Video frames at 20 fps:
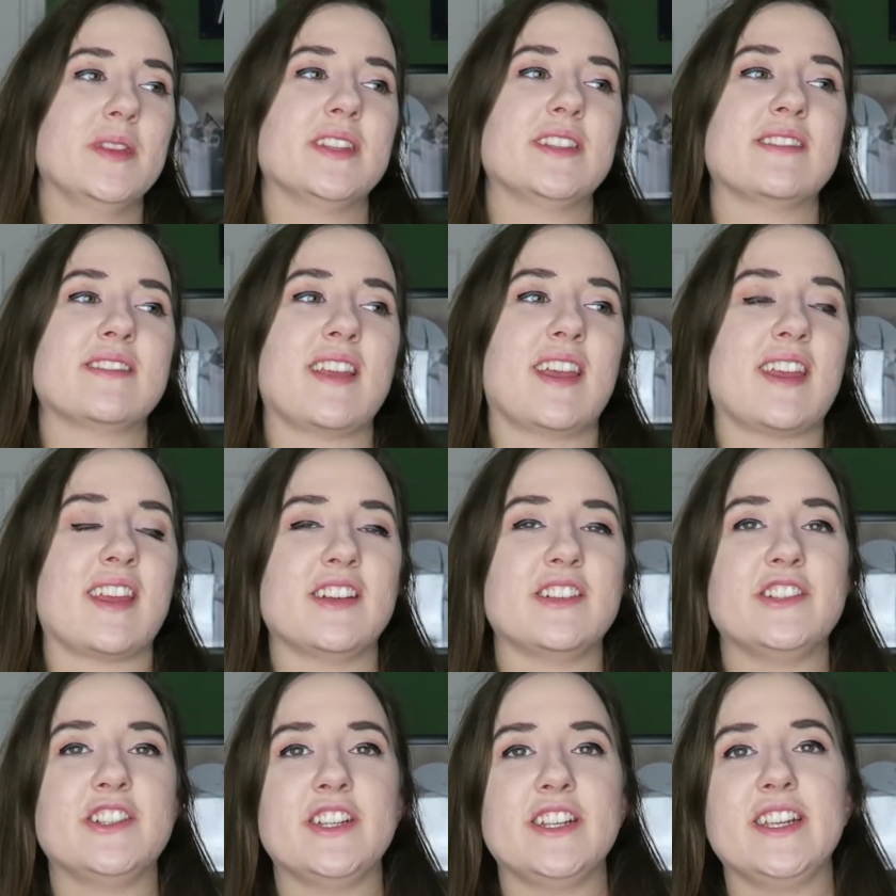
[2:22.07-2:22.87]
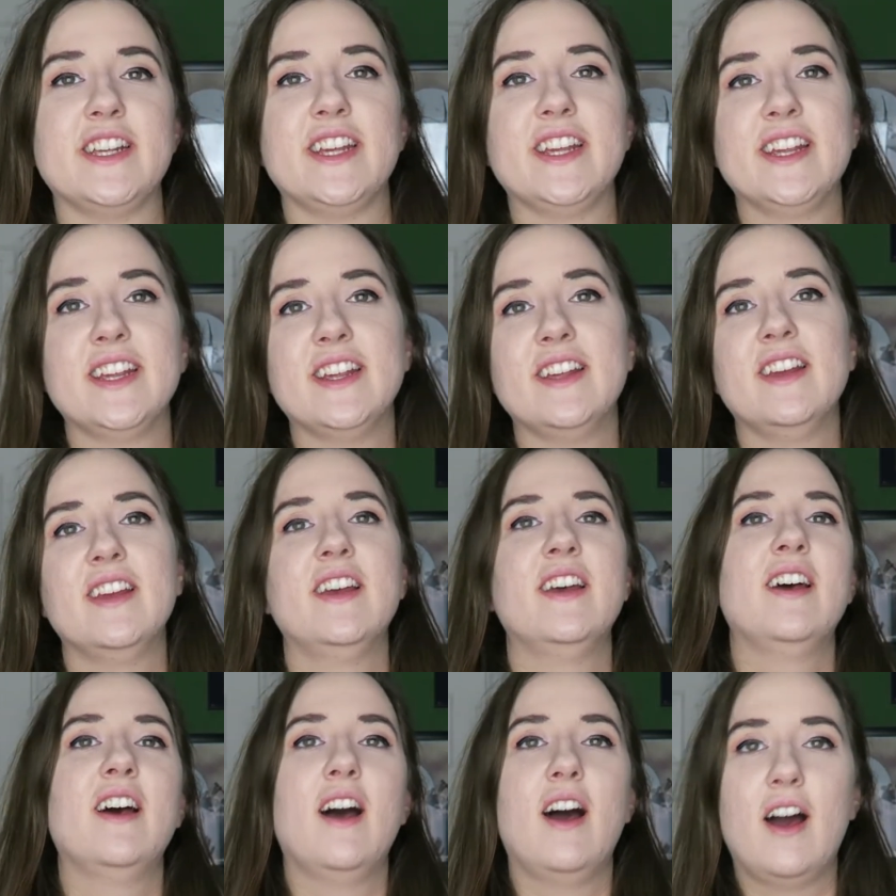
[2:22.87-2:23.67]
This is like a shitty,
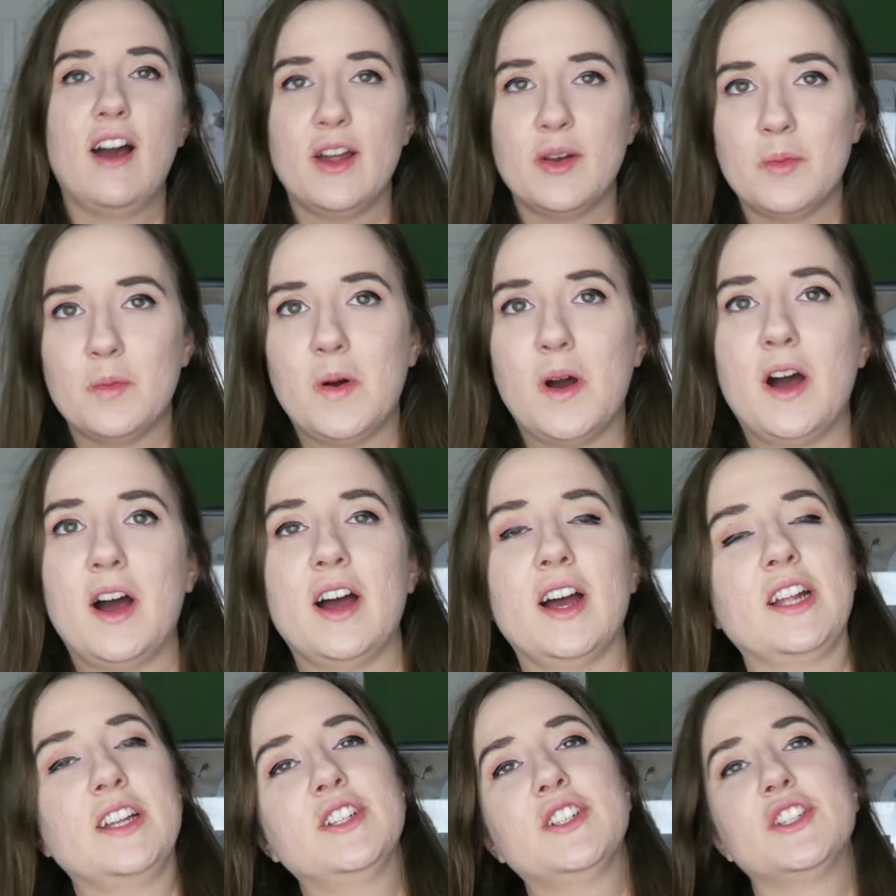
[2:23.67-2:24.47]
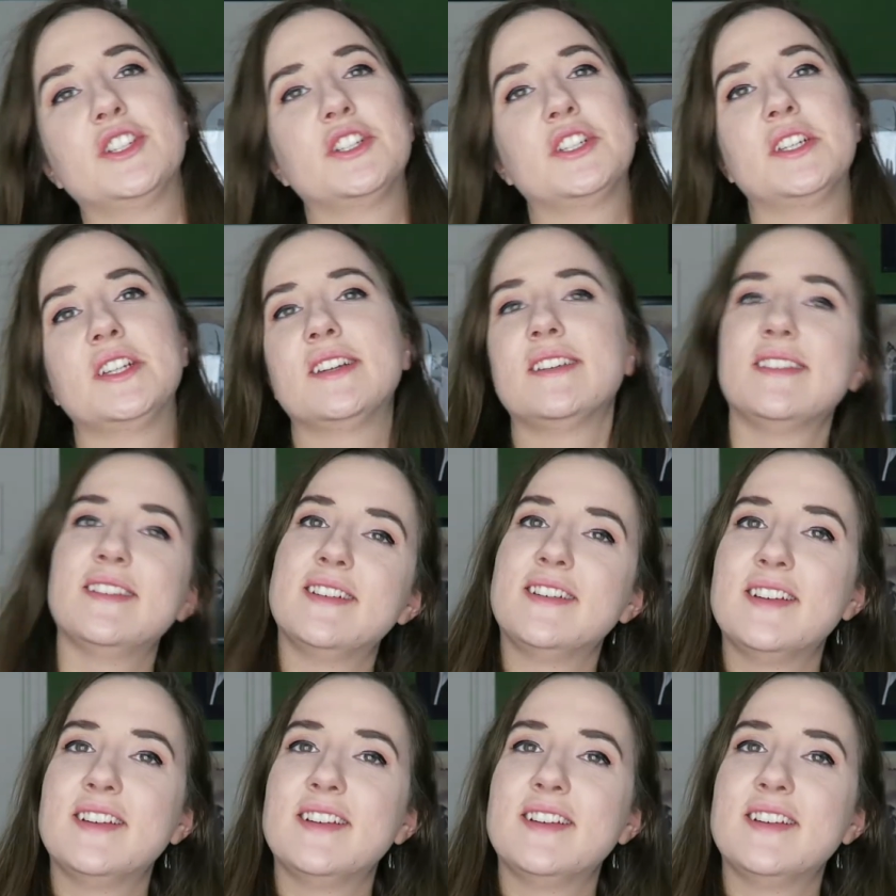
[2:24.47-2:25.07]
unwatched,